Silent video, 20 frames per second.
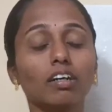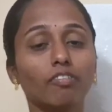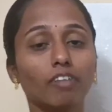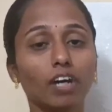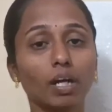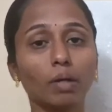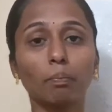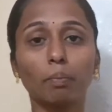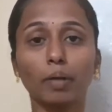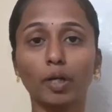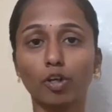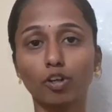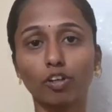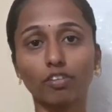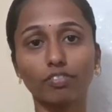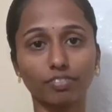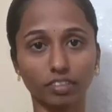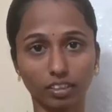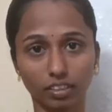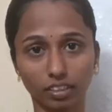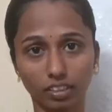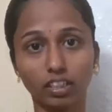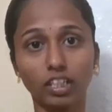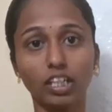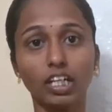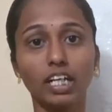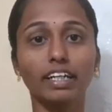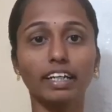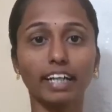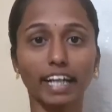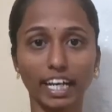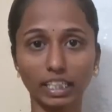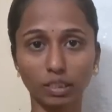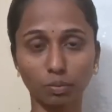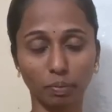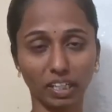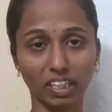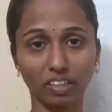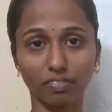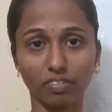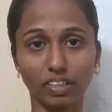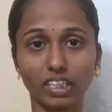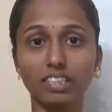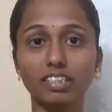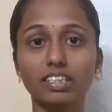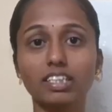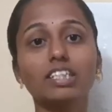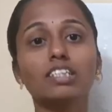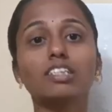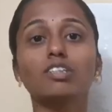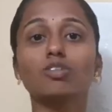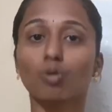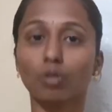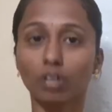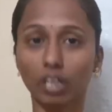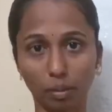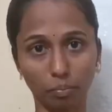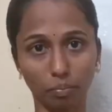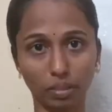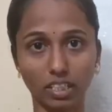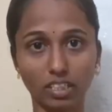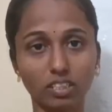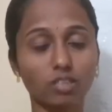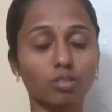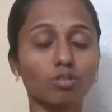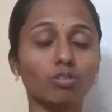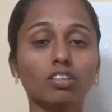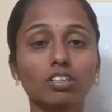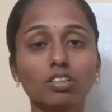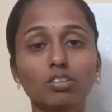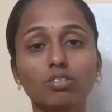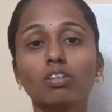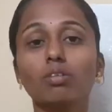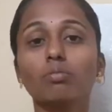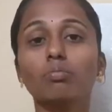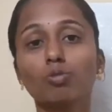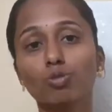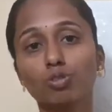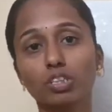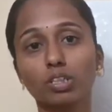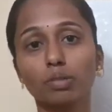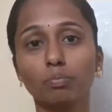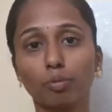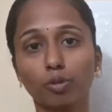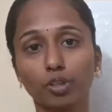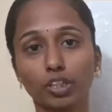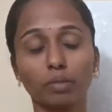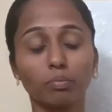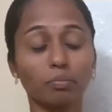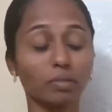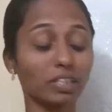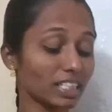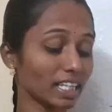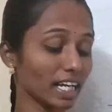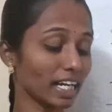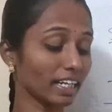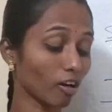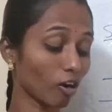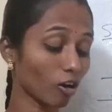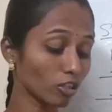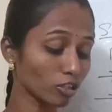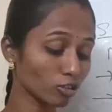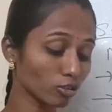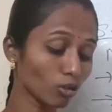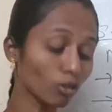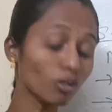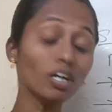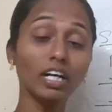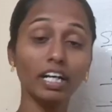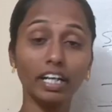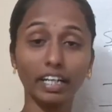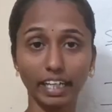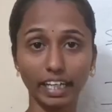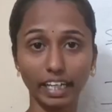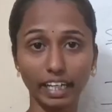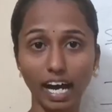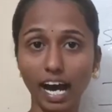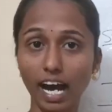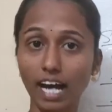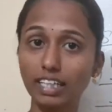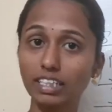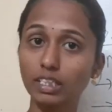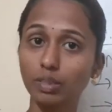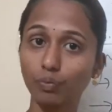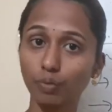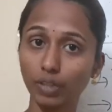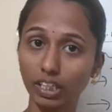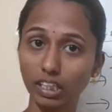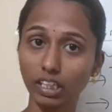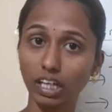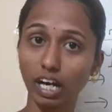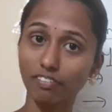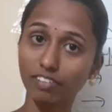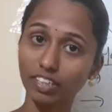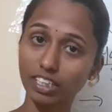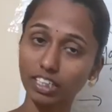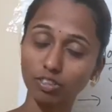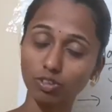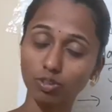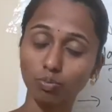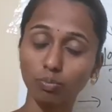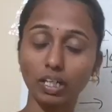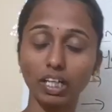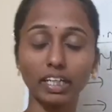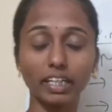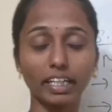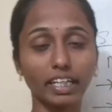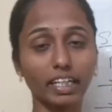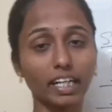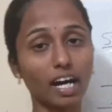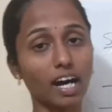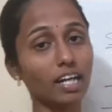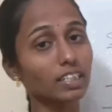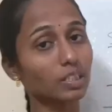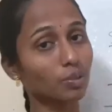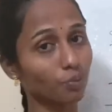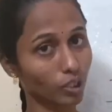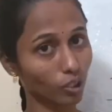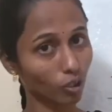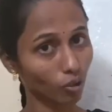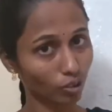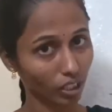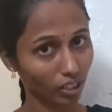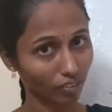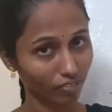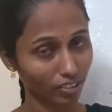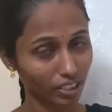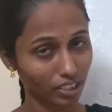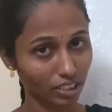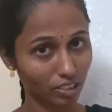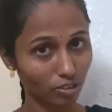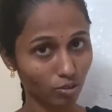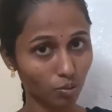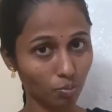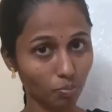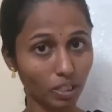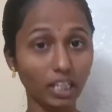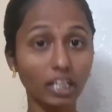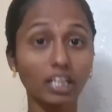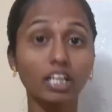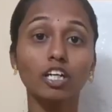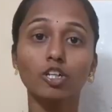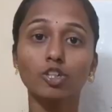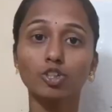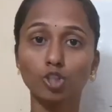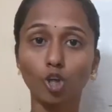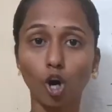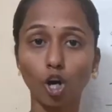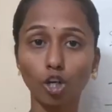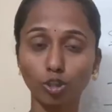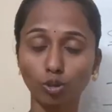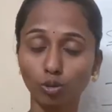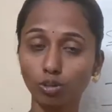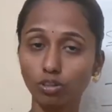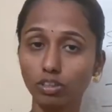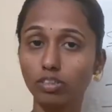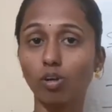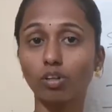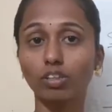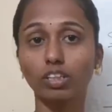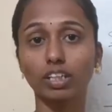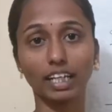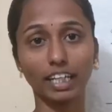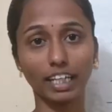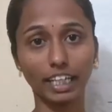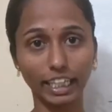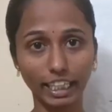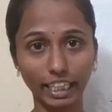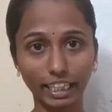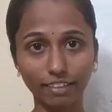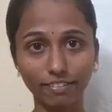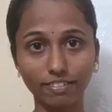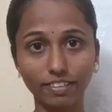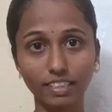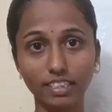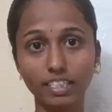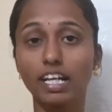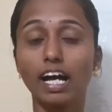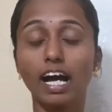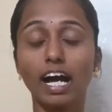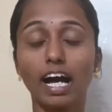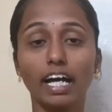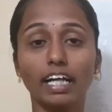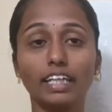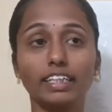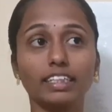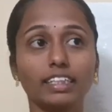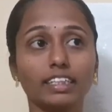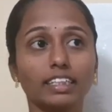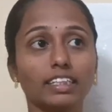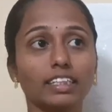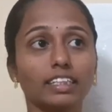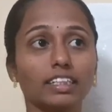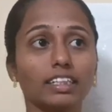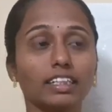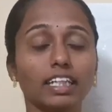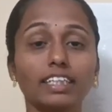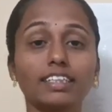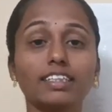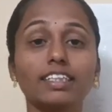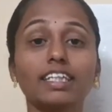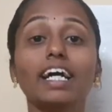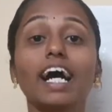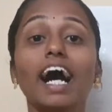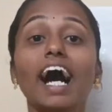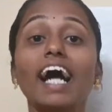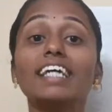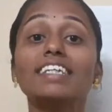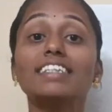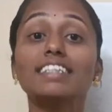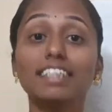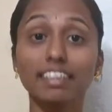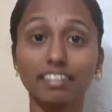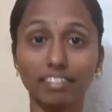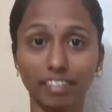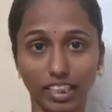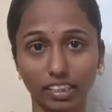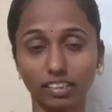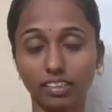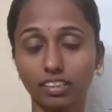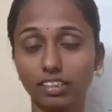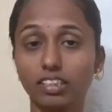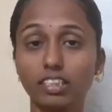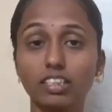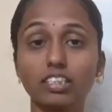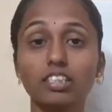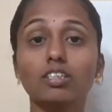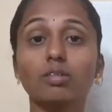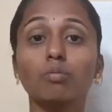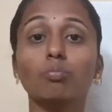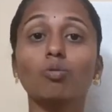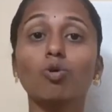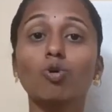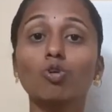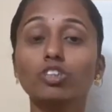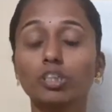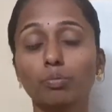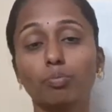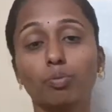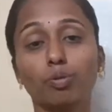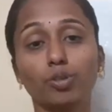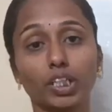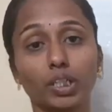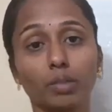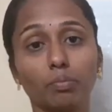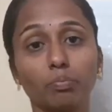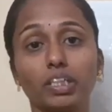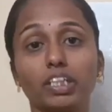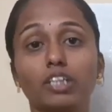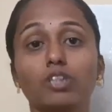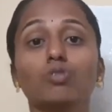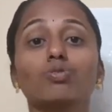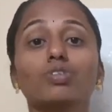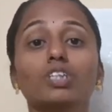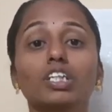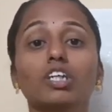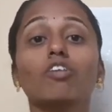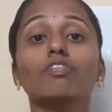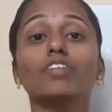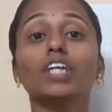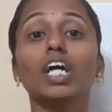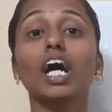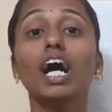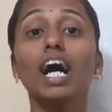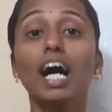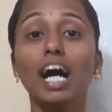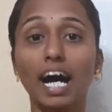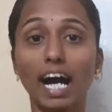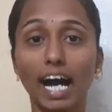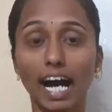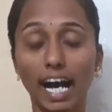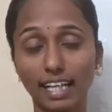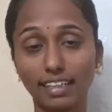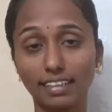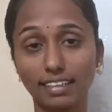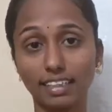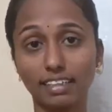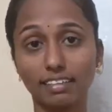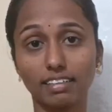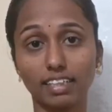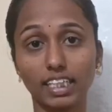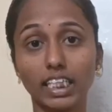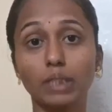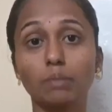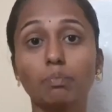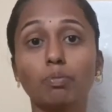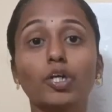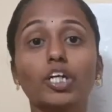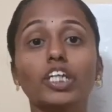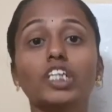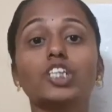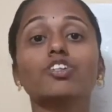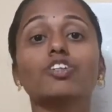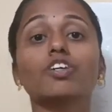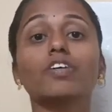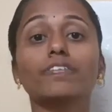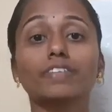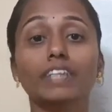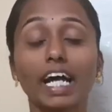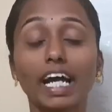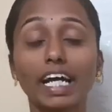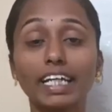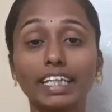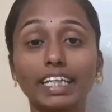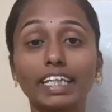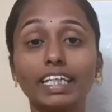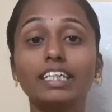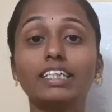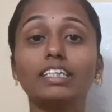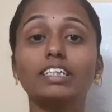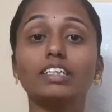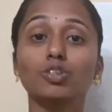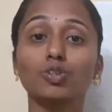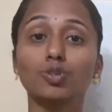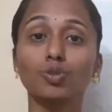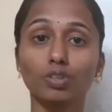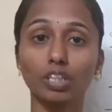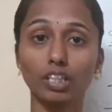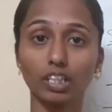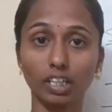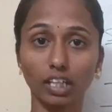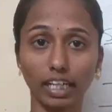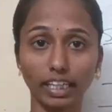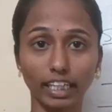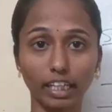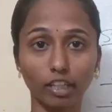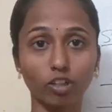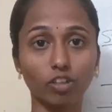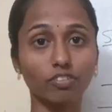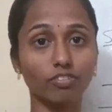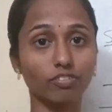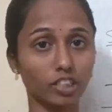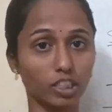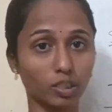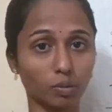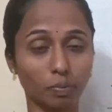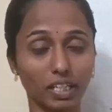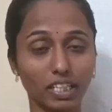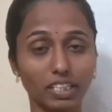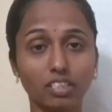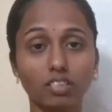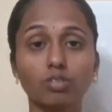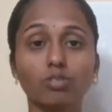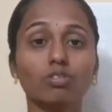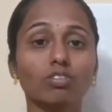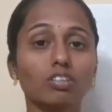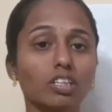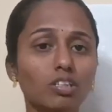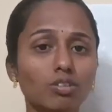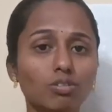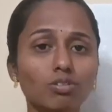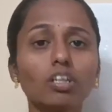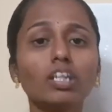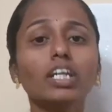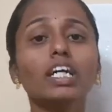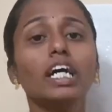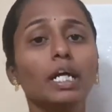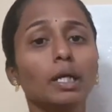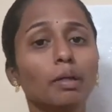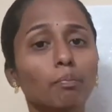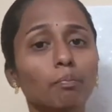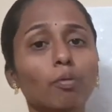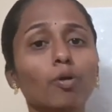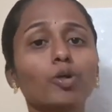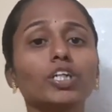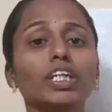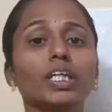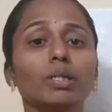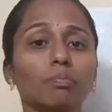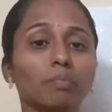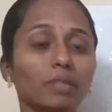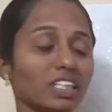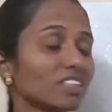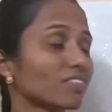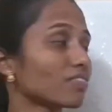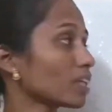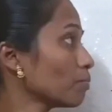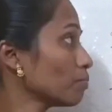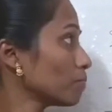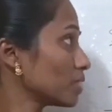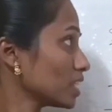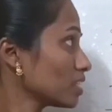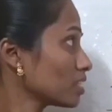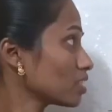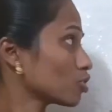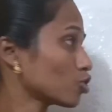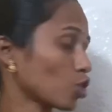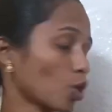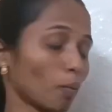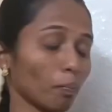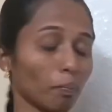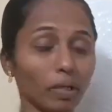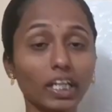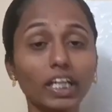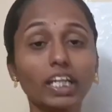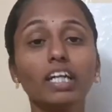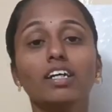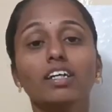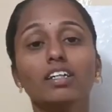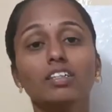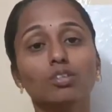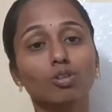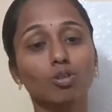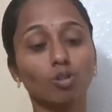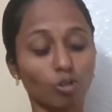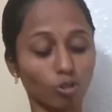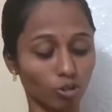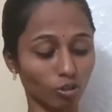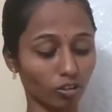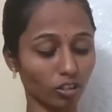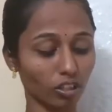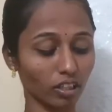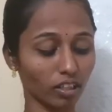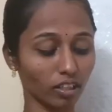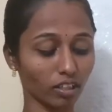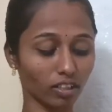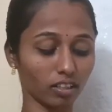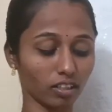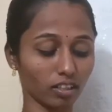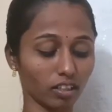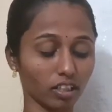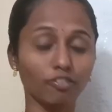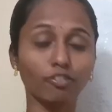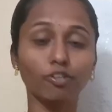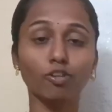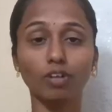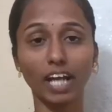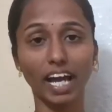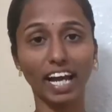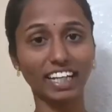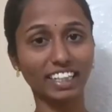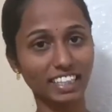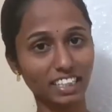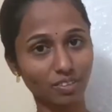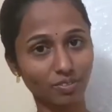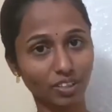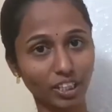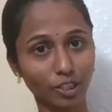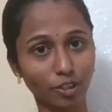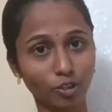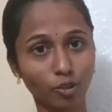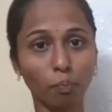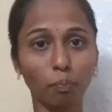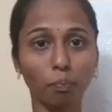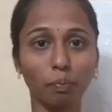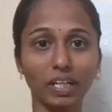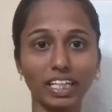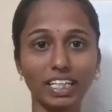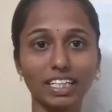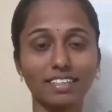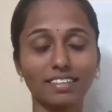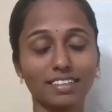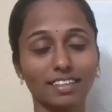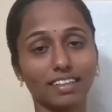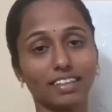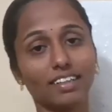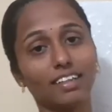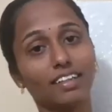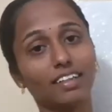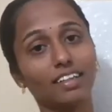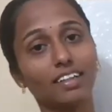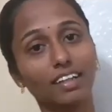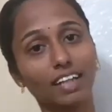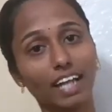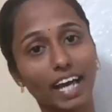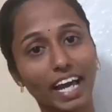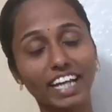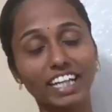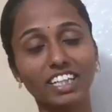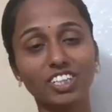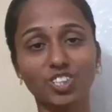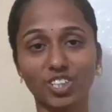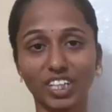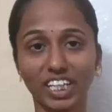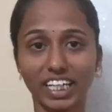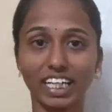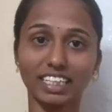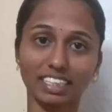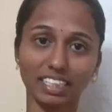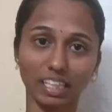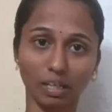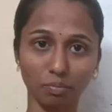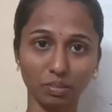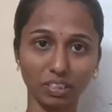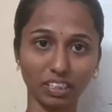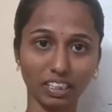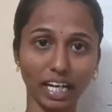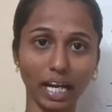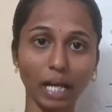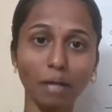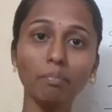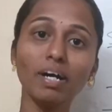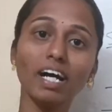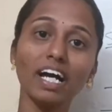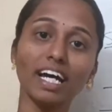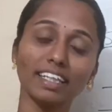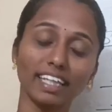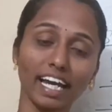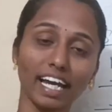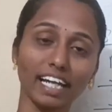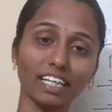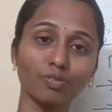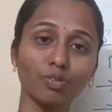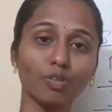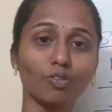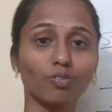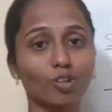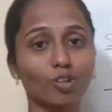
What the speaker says: one pair of transparent wings in sorghum meat. So these are most important bits, and also dead hearts with offensive smell, dead hearts without offensive smell, short holes on the leaves, and next thing, high seed rate. This is the most important bit, using of the high seed rate, production of side tillers due to the attack of which pest. So these are important bits from this topic. So if you like this video, please like, share and subscribe. Thanks for